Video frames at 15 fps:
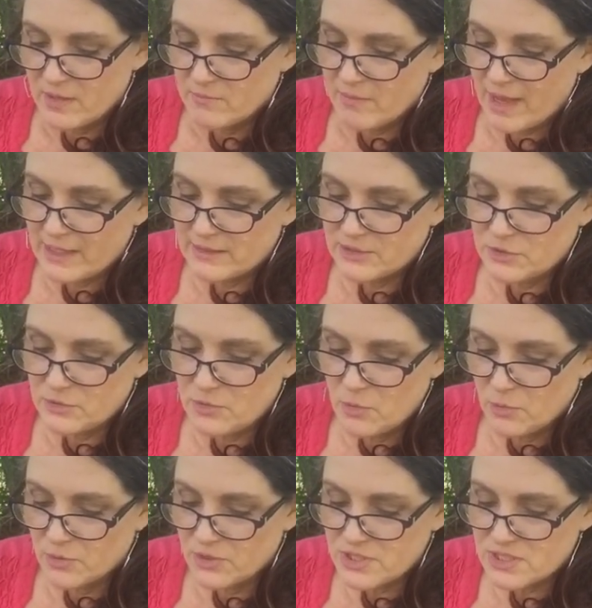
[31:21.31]
My little
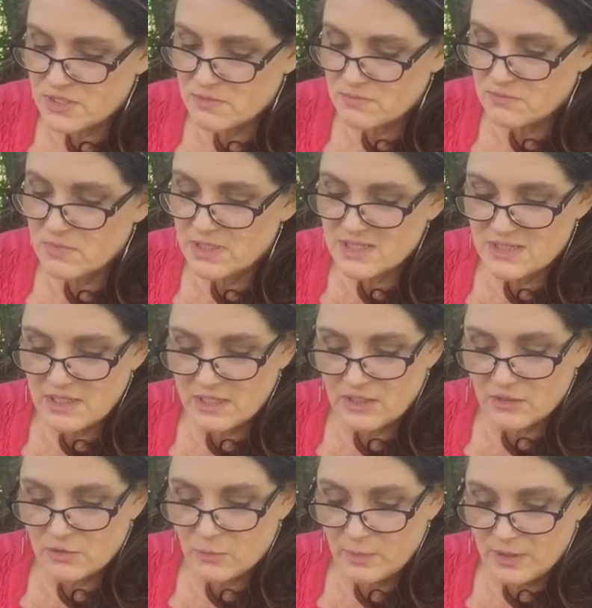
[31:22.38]
horse must think
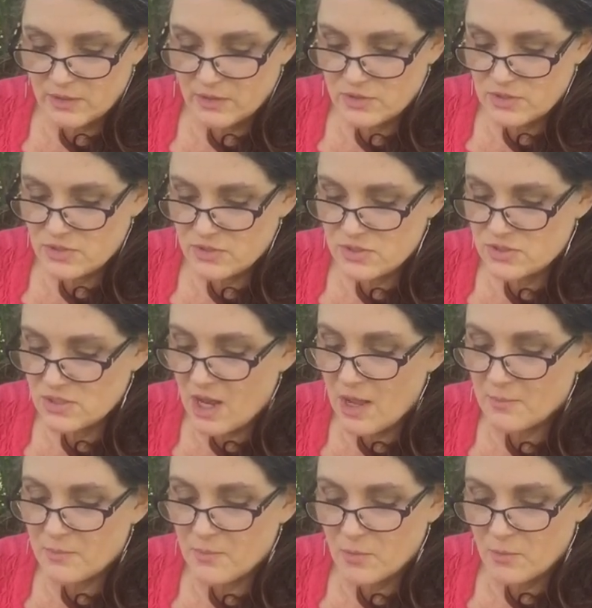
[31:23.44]
it queer to
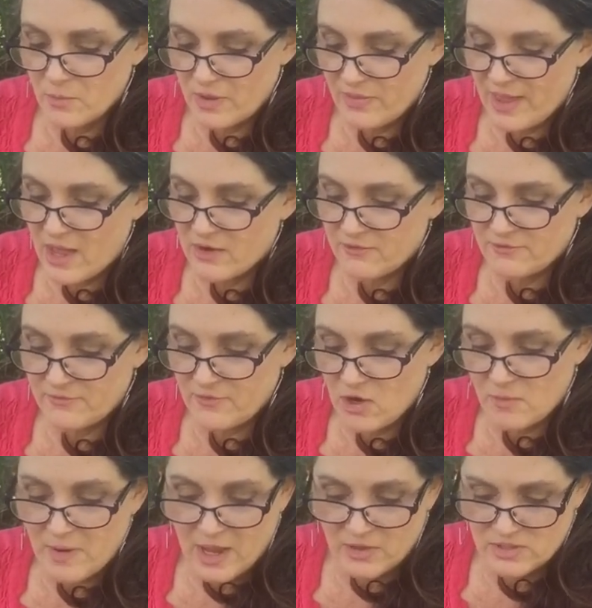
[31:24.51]
stop without a
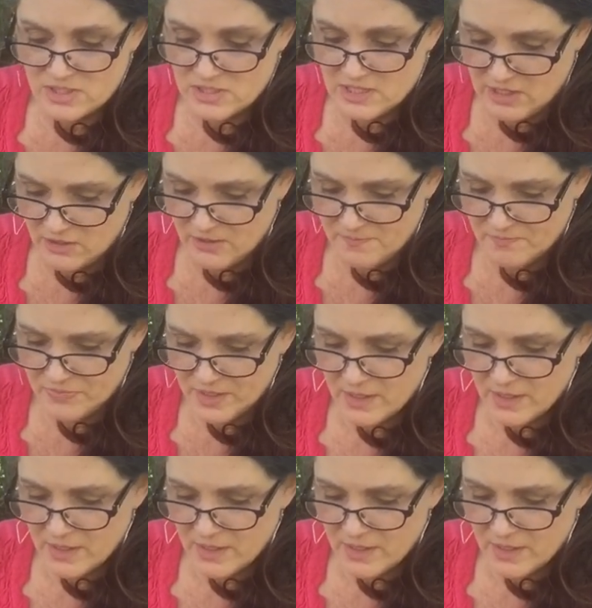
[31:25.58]
farmhouse near.